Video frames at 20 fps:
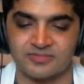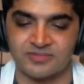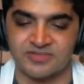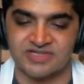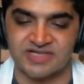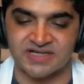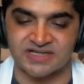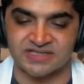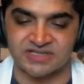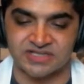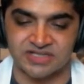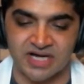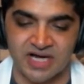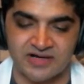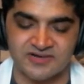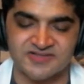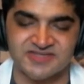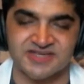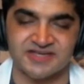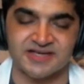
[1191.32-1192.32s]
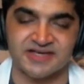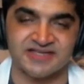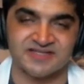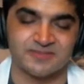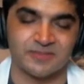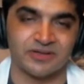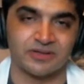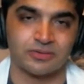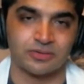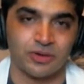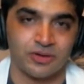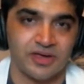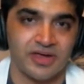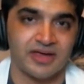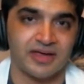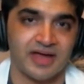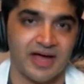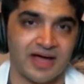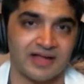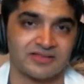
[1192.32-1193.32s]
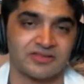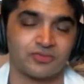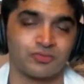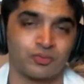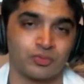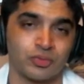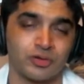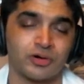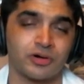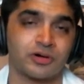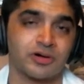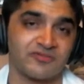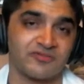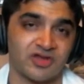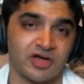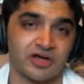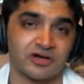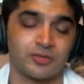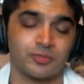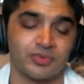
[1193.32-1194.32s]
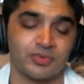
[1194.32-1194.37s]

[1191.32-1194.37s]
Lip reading: Dr. Hausick has been looking at the work of Dr.